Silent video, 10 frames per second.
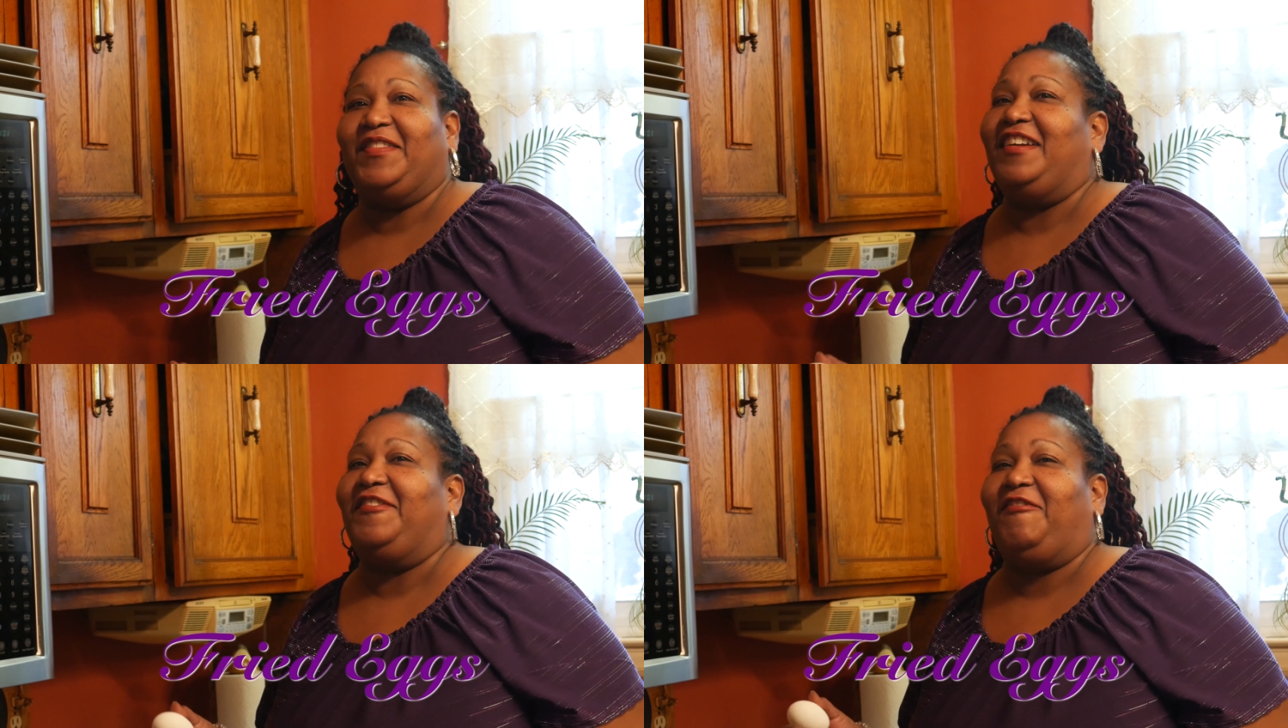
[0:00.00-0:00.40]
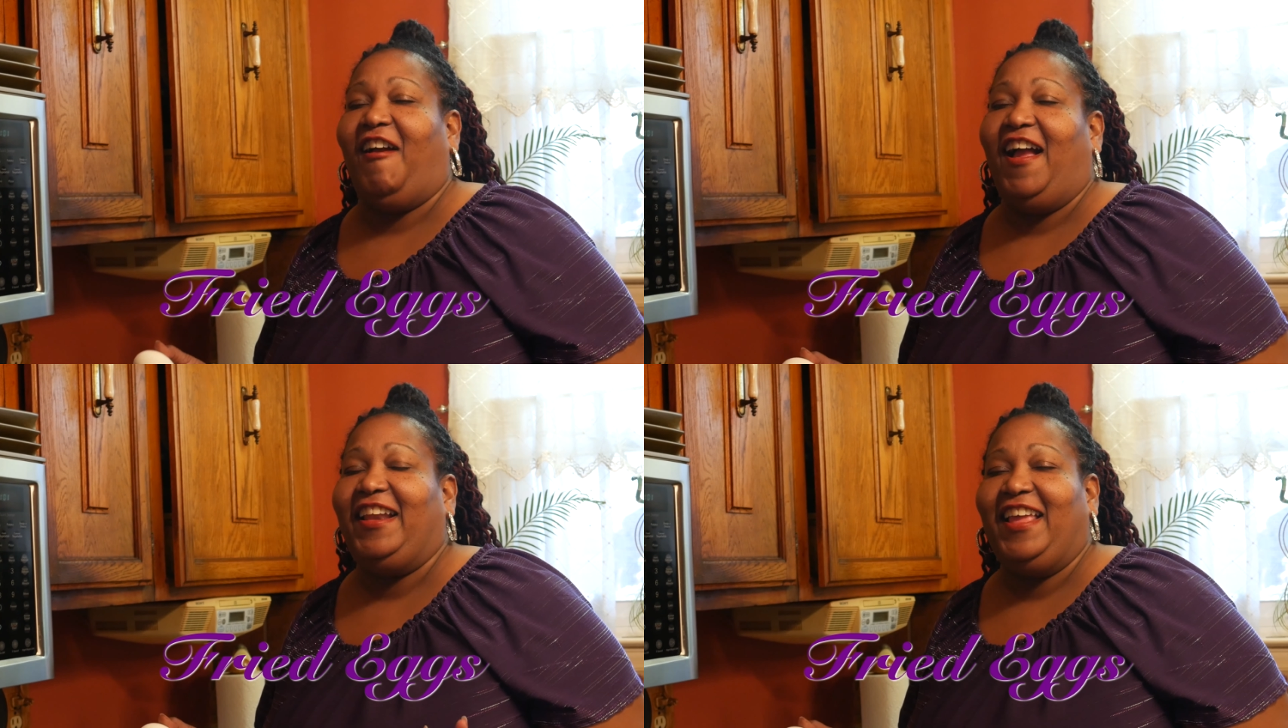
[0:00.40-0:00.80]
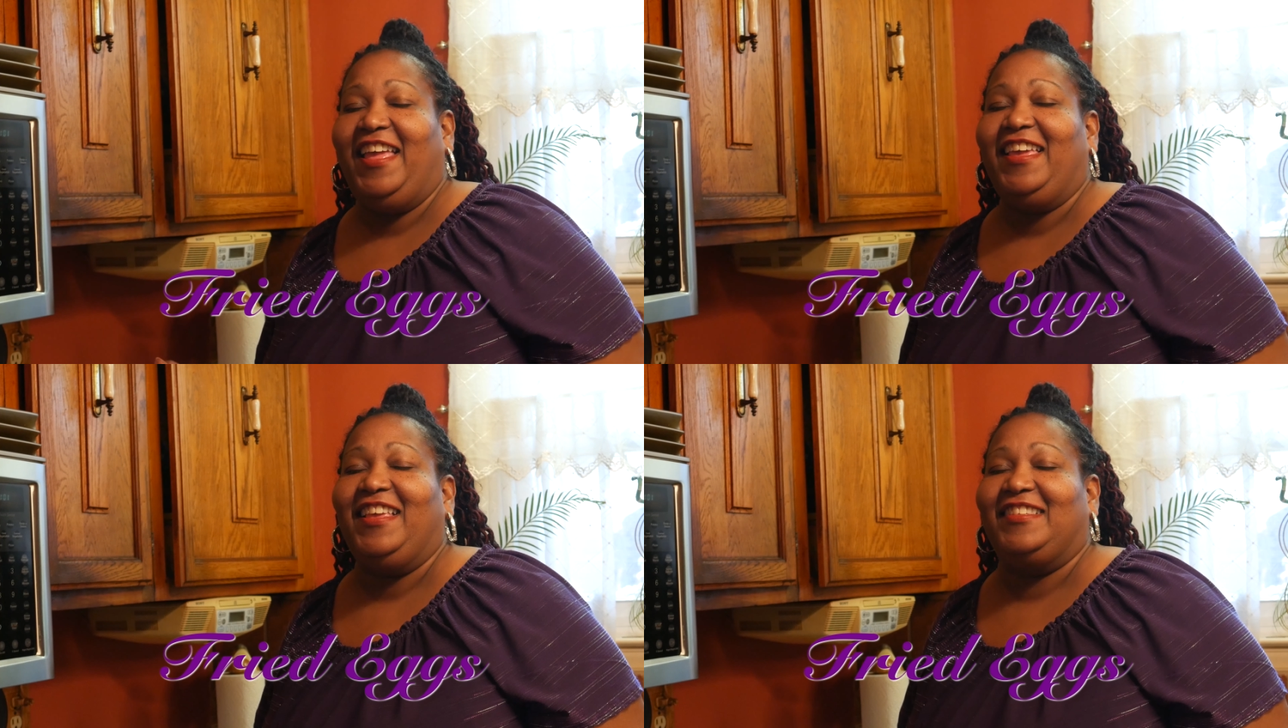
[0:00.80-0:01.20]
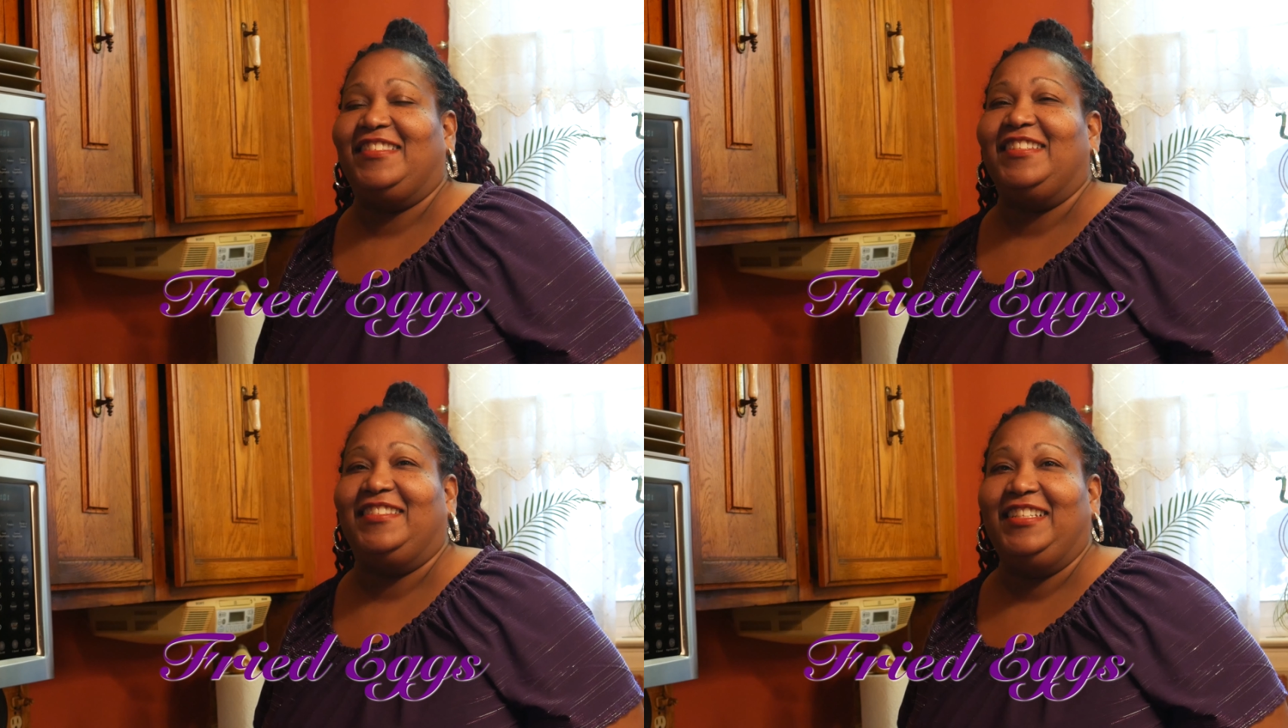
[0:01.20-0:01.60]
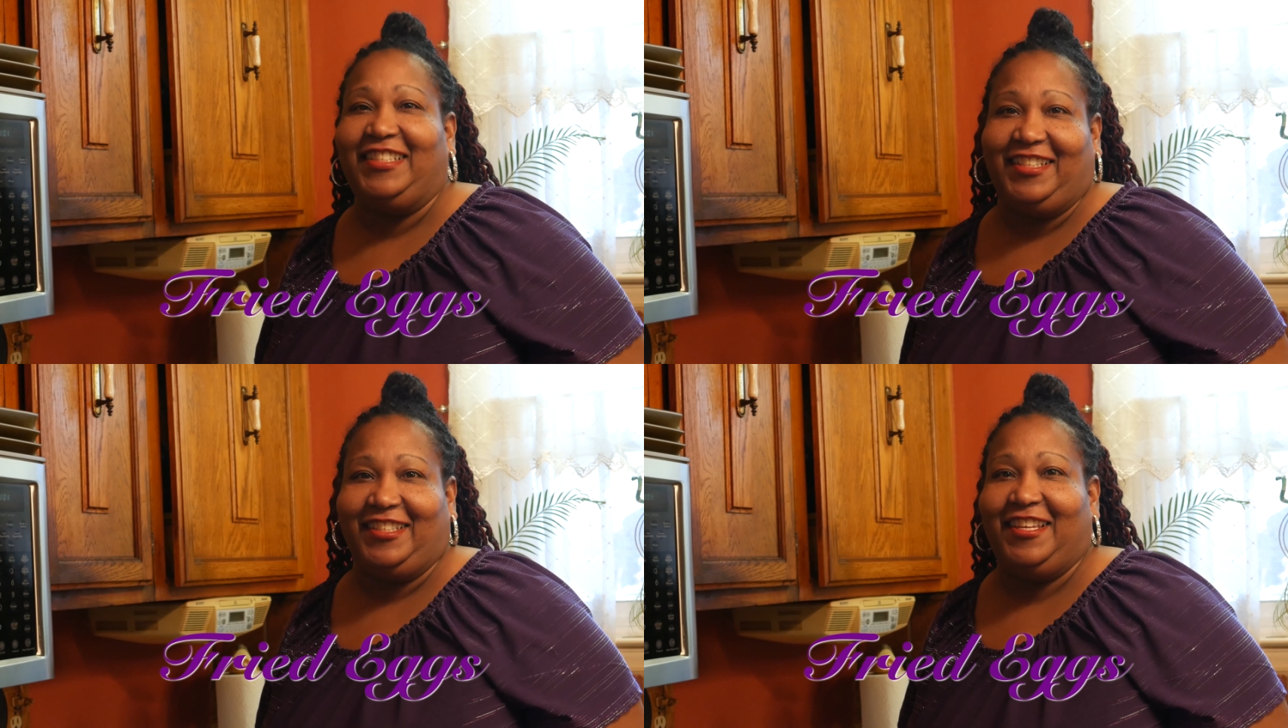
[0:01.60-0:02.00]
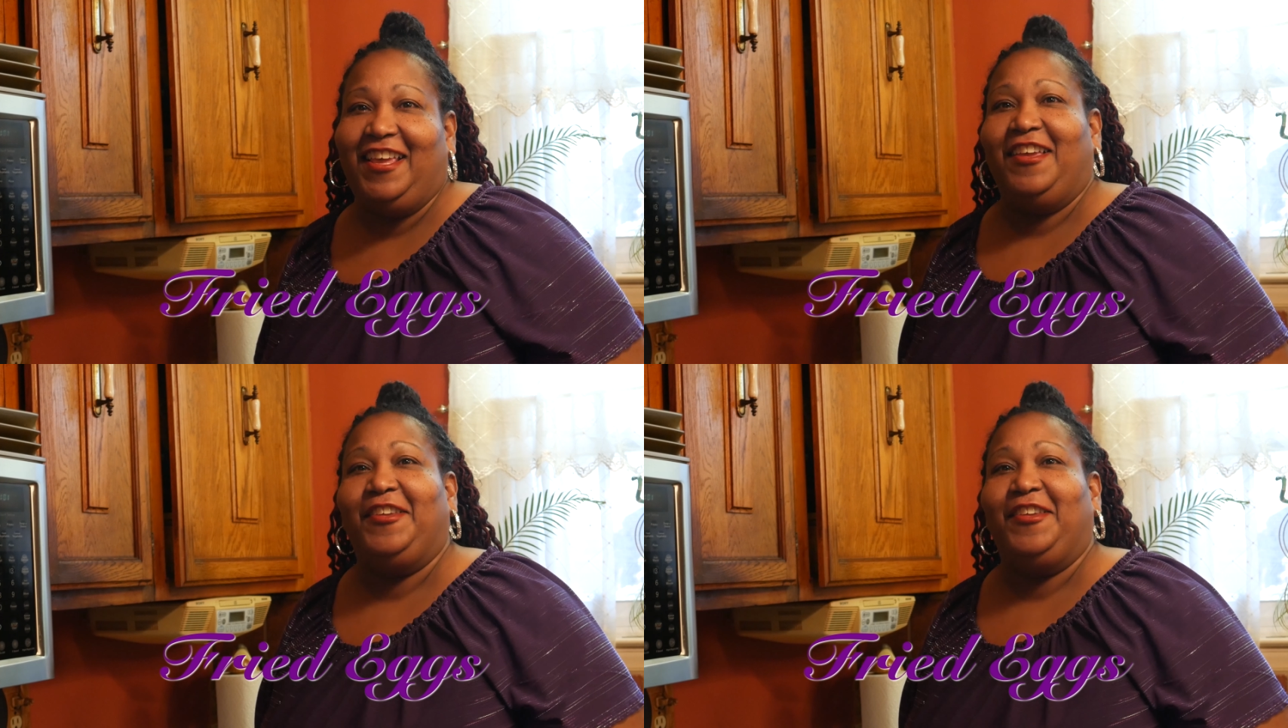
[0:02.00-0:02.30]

A fried egg is delicious.